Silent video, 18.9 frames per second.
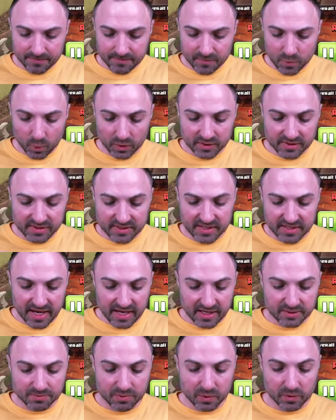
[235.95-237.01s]
once this
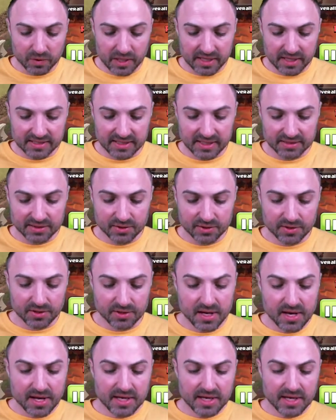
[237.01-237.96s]
expo locks onto her,